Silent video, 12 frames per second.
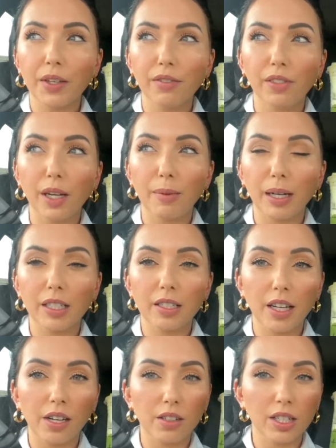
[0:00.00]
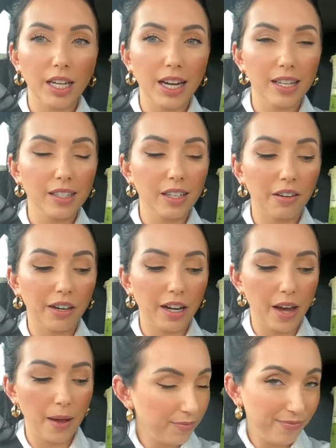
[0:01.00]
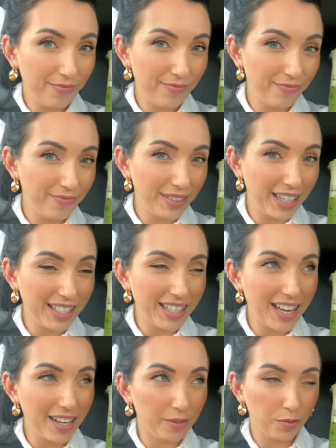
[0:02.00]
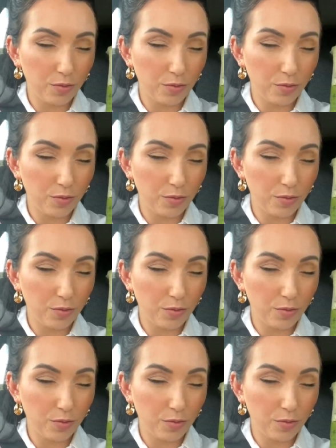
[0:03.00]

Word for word: fly back to Seattle tonight, Saturday night. That's that,